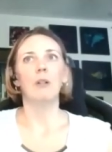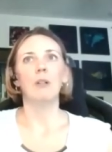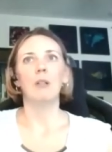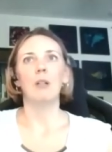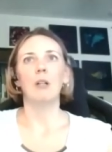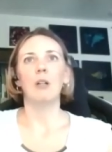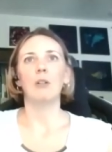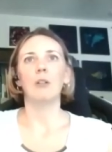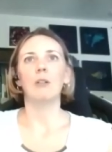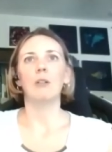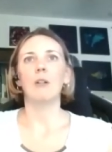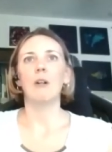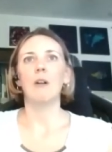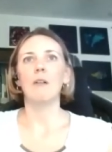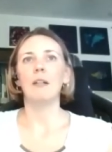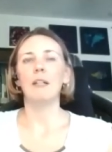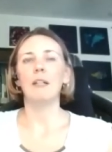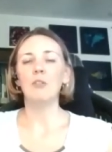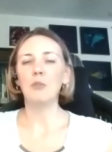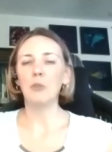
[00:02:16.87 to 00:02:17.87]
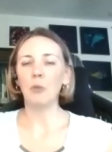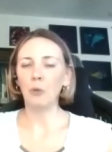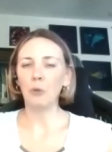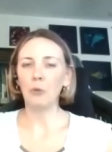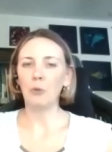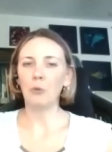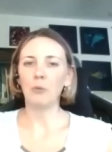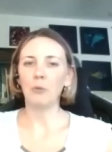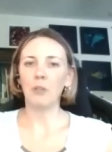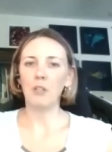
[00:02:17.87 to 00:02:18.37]
Our, our
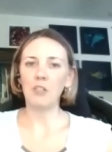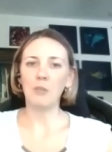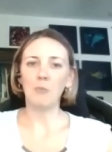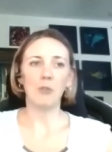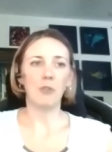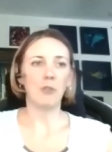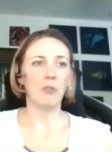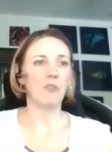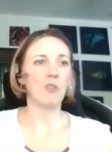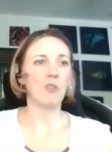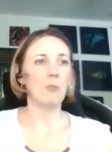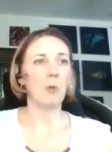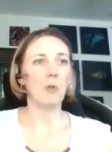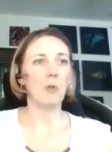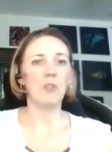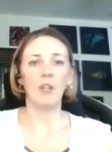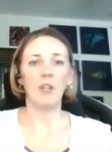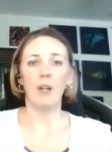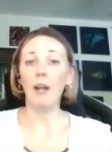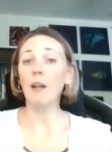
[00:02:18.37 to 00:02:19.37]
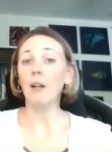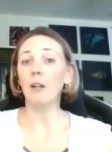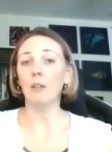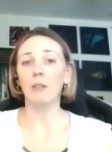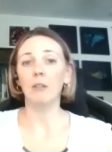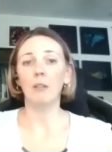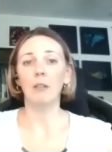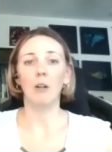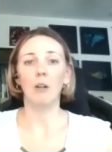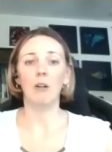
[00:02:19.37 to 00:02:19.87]
internal customer service personnel
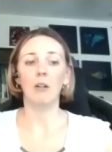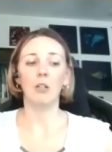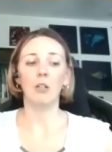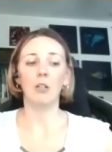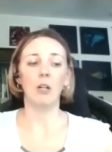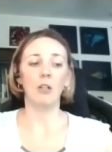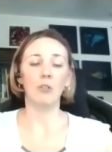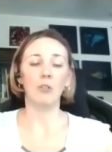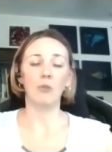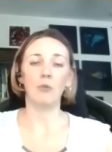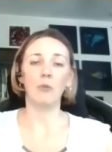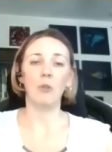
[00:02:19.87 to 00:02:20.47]
are a,